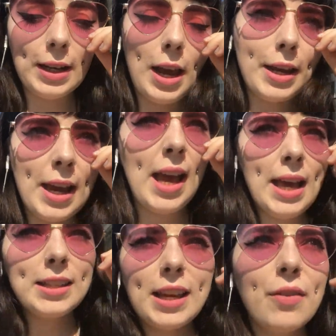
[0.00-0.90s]
like.
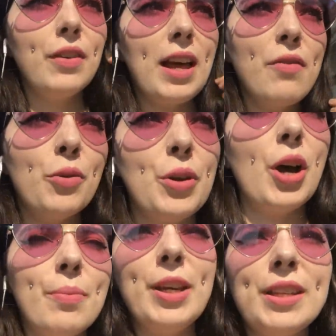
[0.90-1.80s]
It's like falafel and
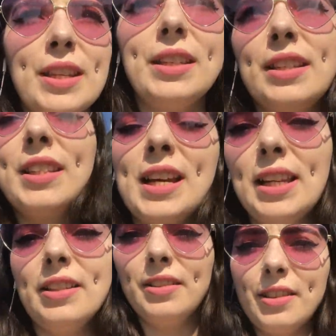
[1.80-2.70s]
hummus and
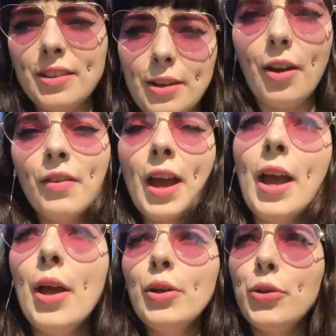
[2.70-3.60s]
salad and stuff.
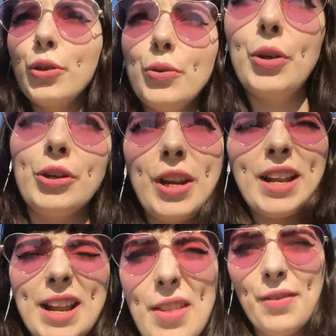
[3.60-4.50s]
So good. And
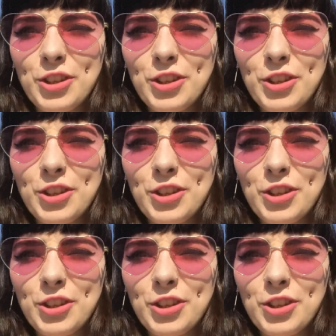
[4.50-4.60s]
now they've